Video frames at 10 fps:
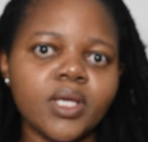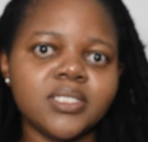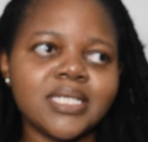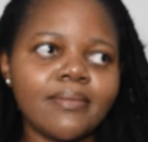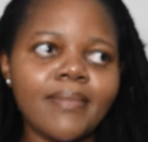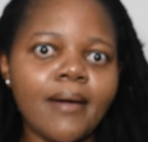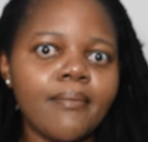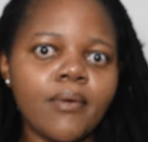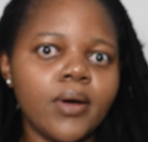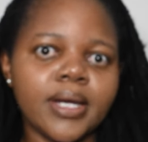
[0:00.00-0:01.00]

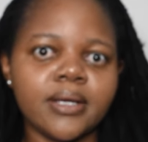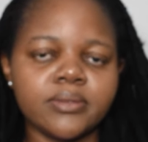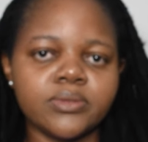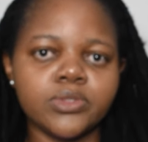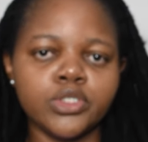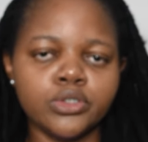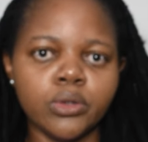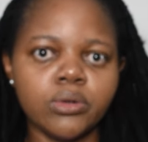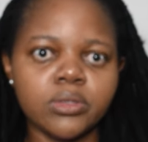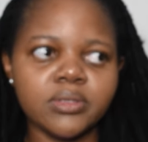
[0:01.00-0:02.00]
Chamavon. You
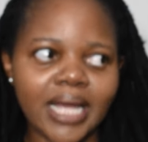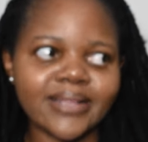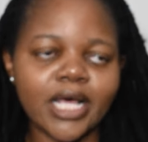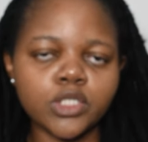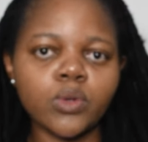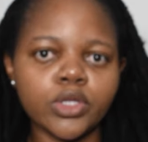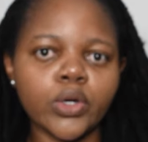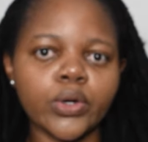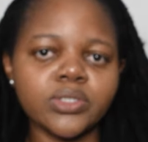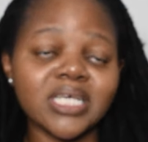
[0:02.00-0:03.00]
know, like that's what the
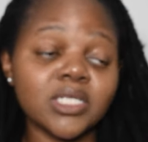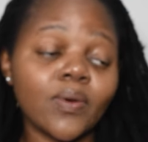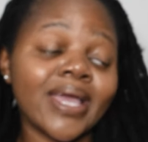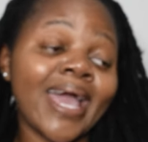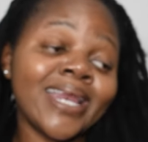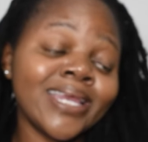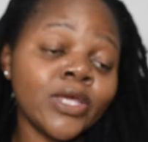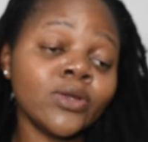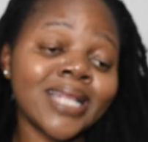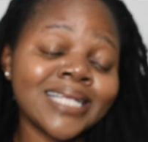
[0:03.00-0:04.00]
girls are doing, and
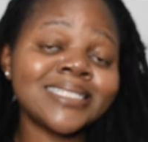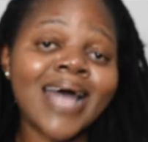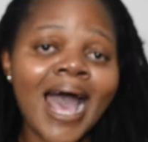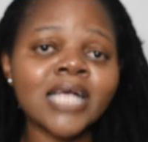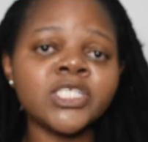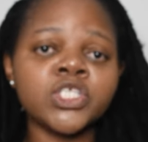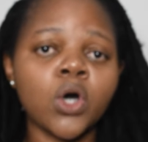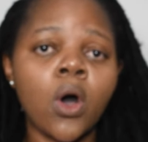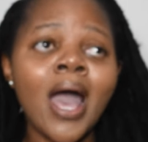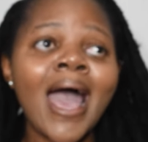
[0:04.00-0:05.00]
you know, that's the
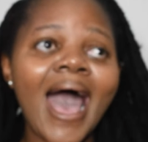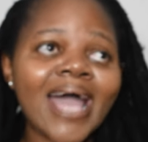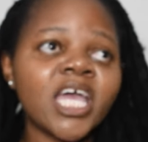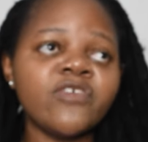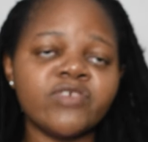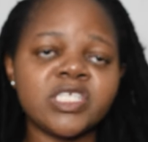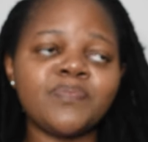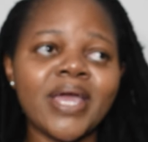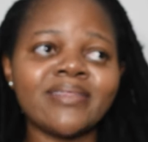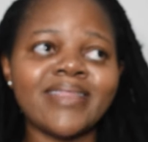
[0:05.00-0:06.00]
hustle. I can
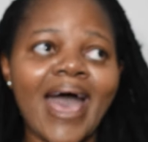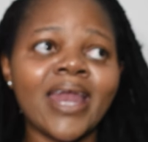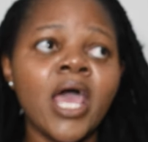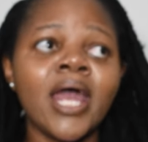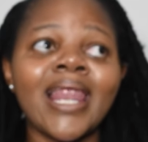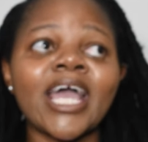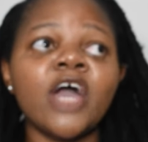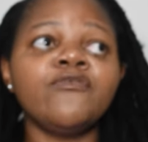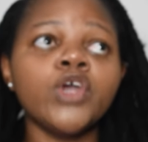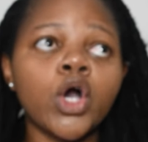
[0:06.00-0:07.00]
respect that. Like
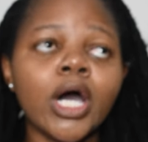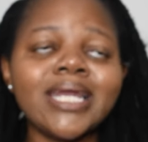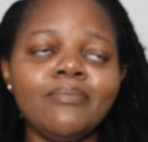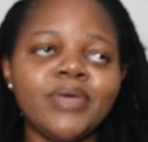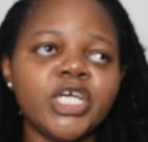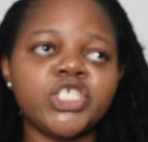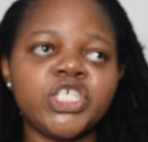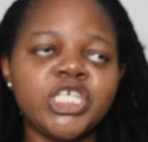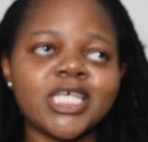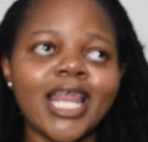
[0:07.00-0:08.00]
if you're gonna be a
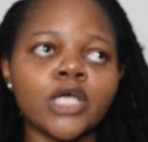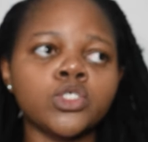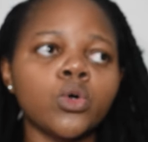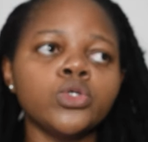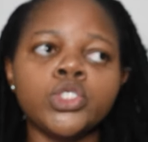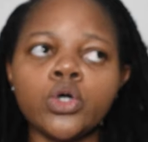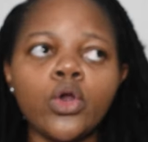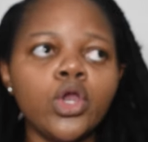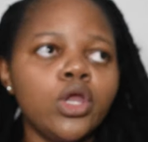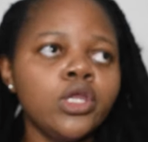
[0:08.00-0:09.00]
cheater like George,
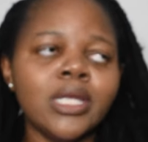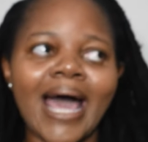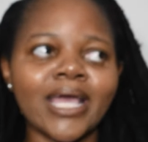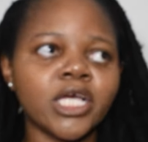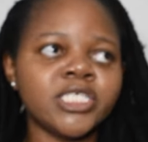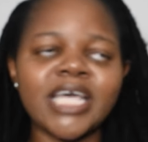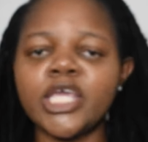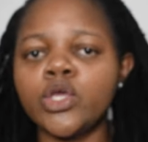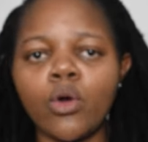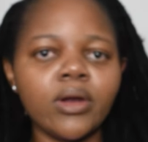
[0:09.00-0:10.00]
you're like,
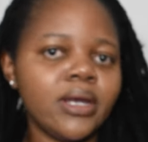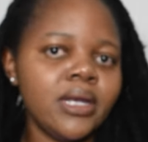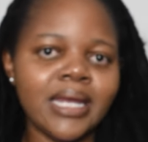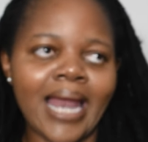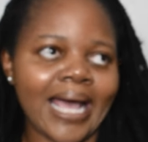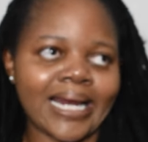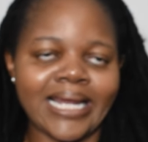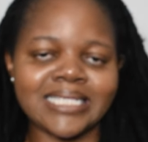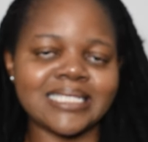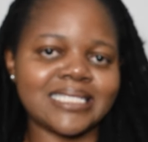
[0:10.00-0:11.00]
take your like
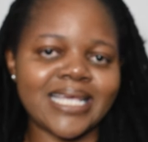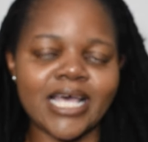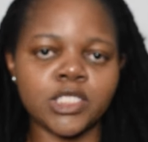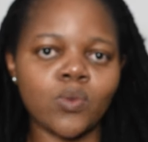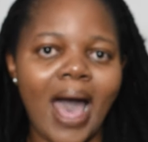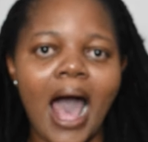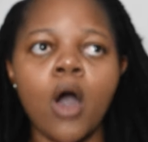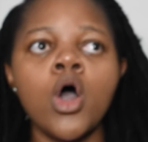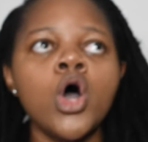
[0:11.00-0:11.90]
lessons here as well.